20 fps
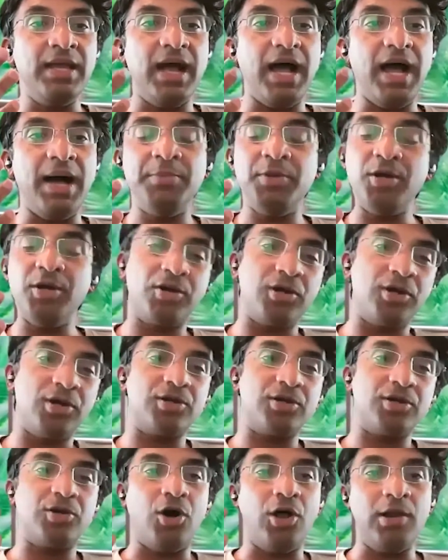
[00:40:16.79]
I'm not going to
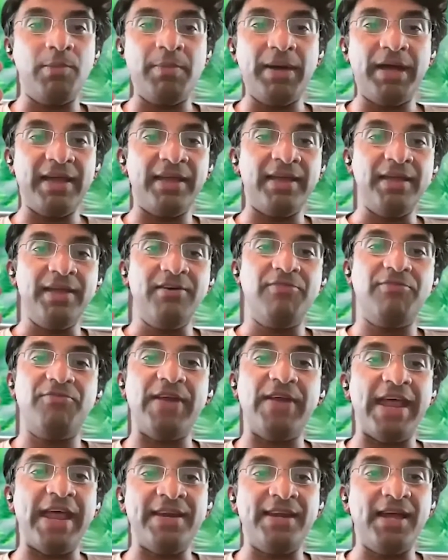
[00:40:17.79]
call my
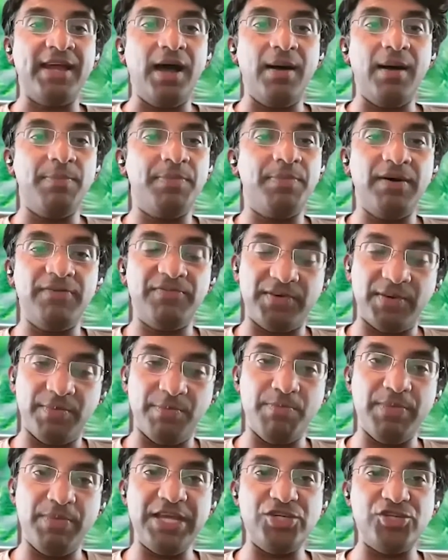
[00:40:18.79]
friend up from
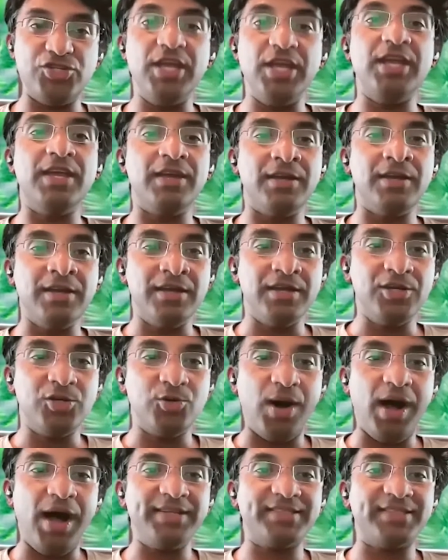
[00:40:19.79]
Beijing to
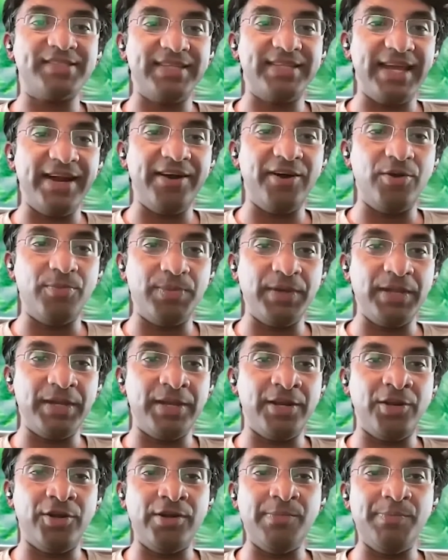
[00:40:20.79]
ask their
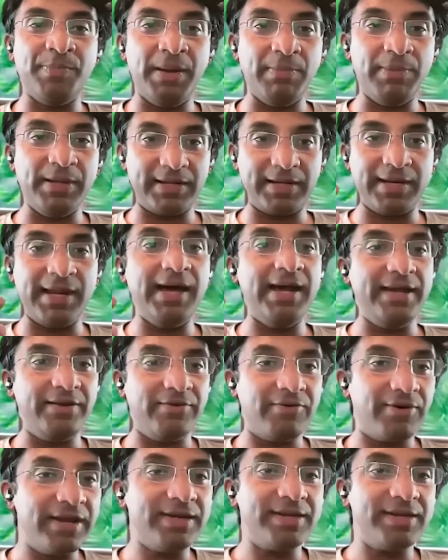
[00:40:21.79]
opinion on a public line, right?